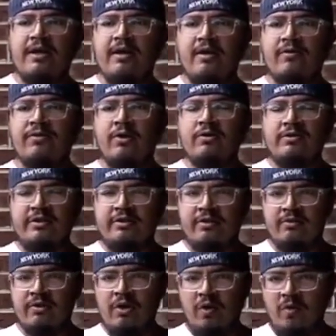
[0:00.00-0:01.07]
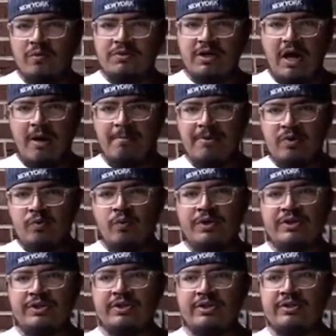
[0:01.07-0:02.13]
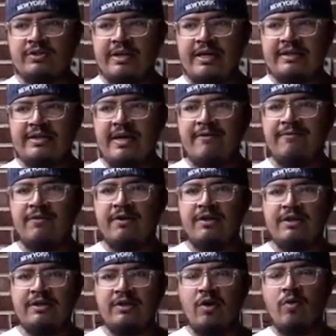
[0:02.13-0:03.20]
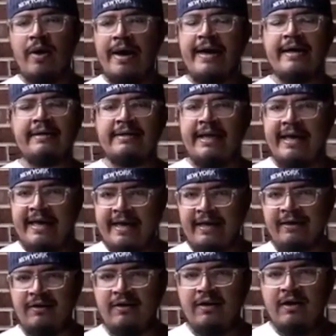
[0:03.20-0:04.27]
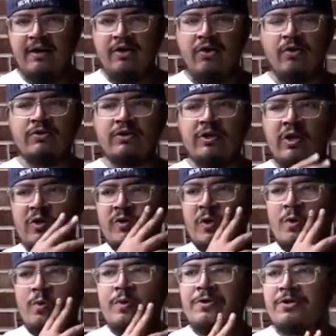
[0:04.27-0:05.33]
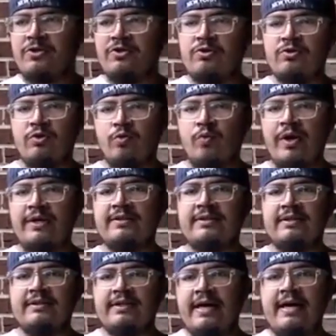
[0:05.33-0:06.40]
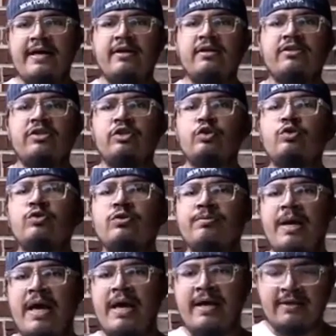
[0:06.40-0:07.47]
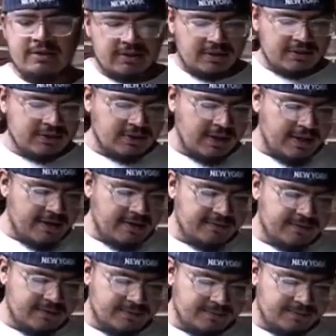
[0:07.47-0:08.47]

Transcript: Now, those that don't know, zombie and witches, they definitely go hand in hand. Those that don't know, witches used to raise the dead and use them as their slaves.